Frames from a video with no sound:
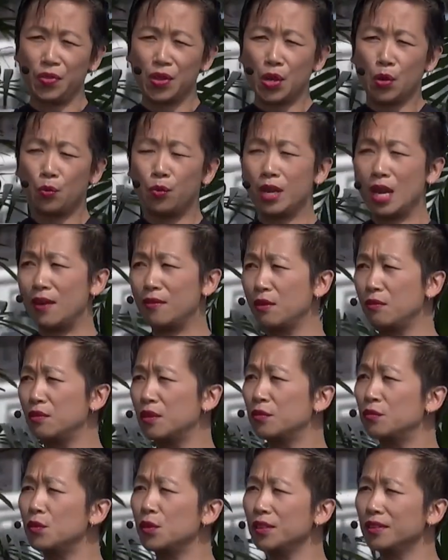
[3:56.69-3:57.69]
We have over
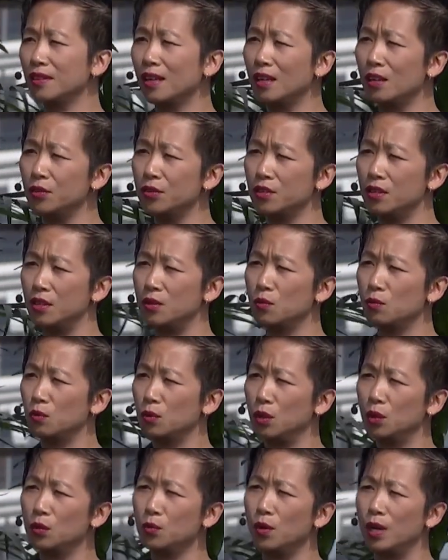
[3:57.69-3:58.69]
4,000
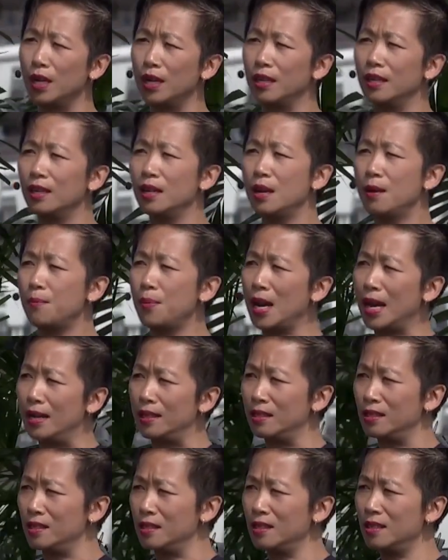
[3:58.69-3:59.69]
worldwide
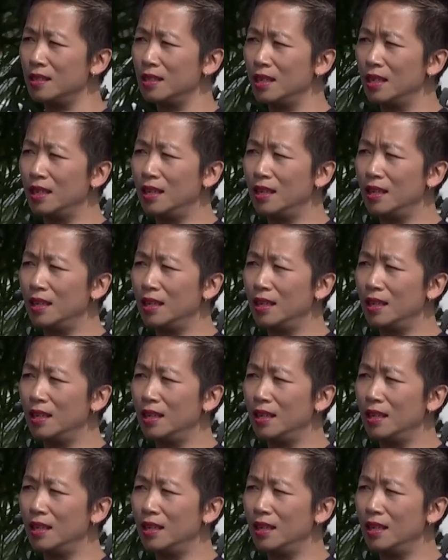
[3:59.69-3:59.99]
patents